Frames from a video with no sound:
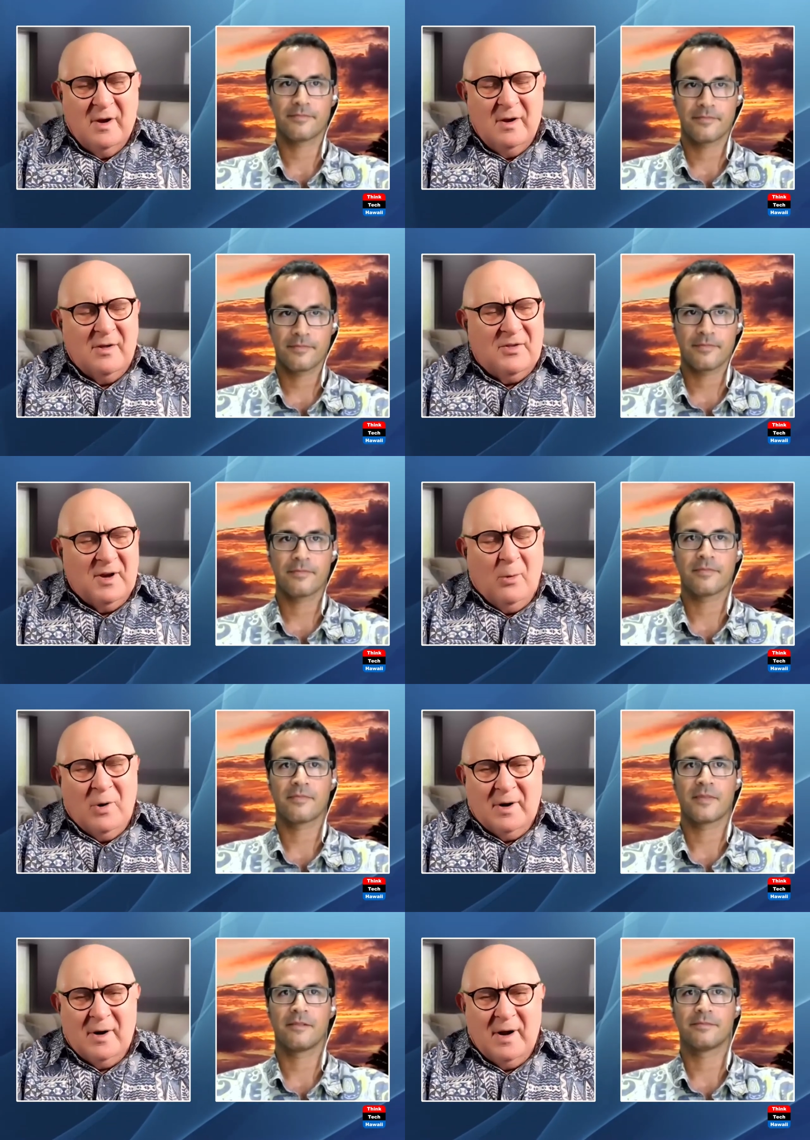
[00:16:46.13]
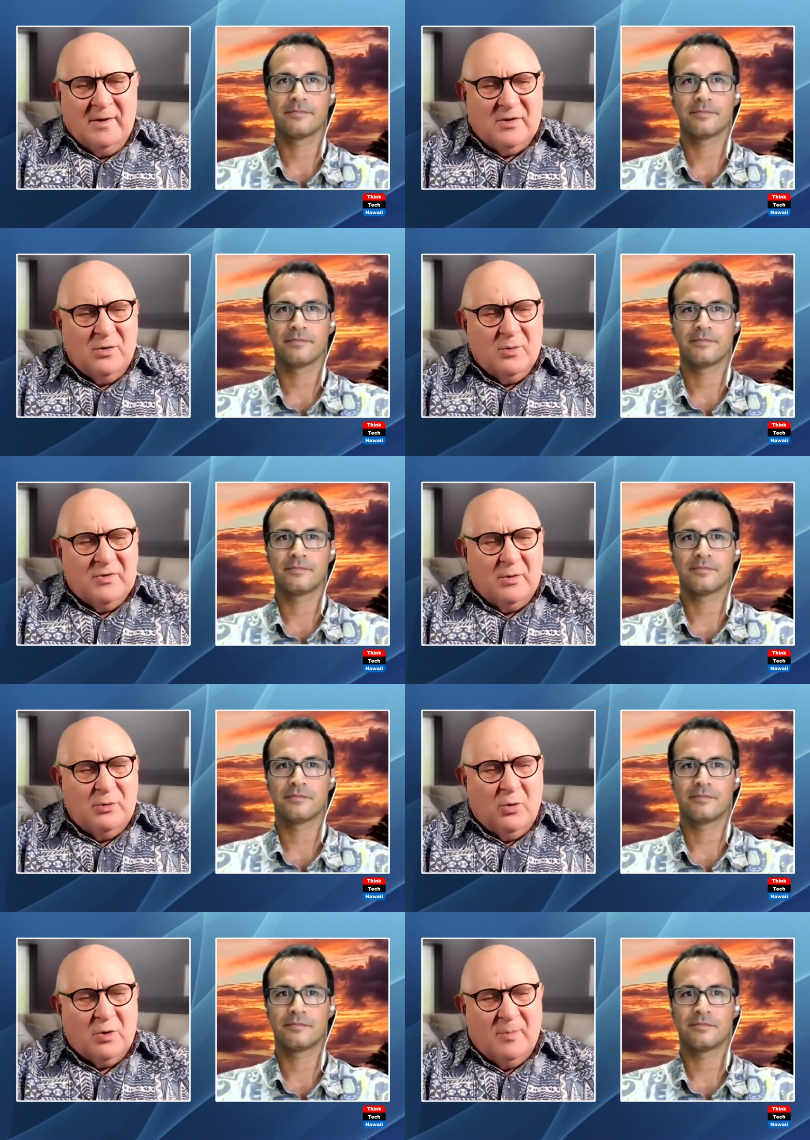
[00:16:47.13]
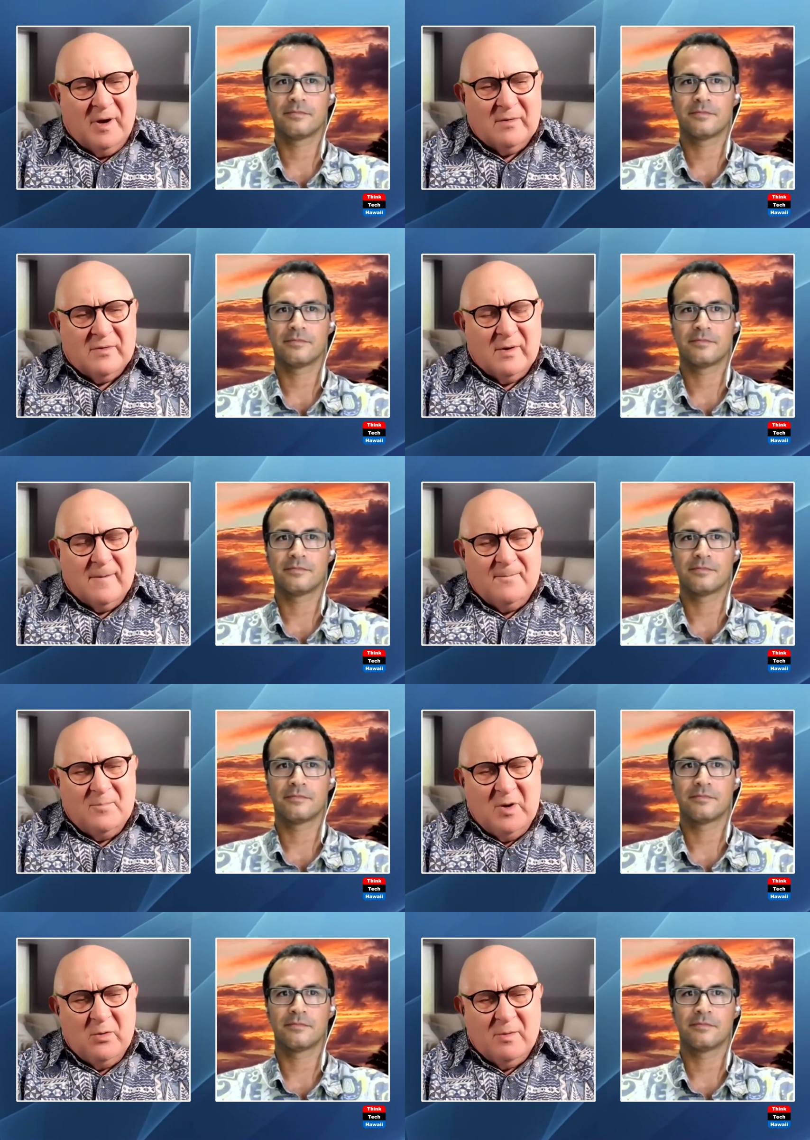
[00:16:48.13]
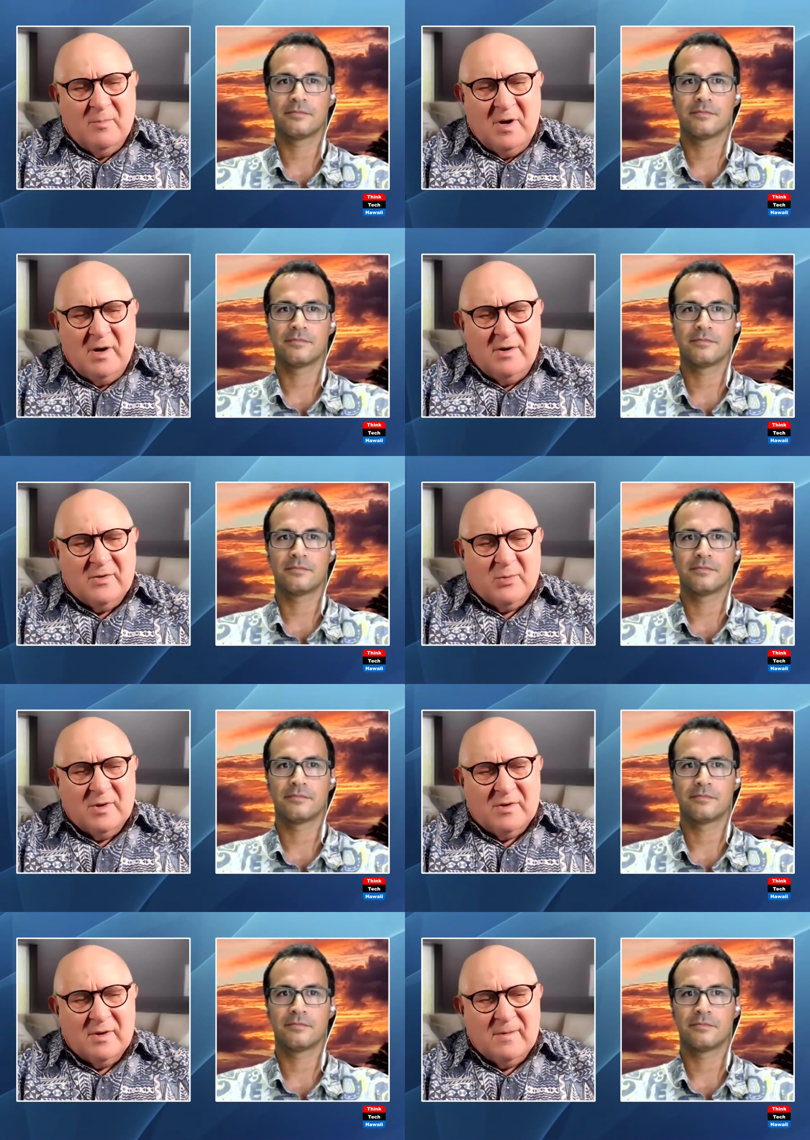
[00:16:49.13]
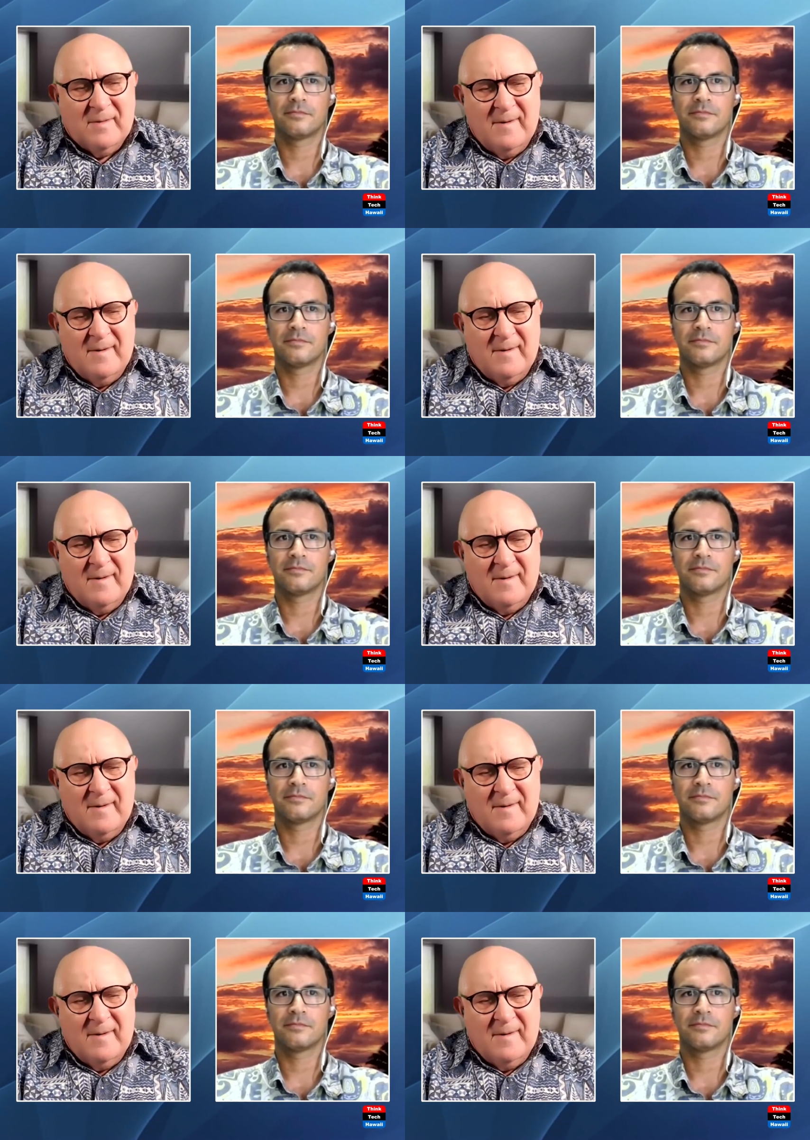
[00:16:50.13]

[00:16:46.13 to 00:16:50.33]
Speaker 1: The other thing I wanted to ask you is, you know, talk about, you know, the meetings with the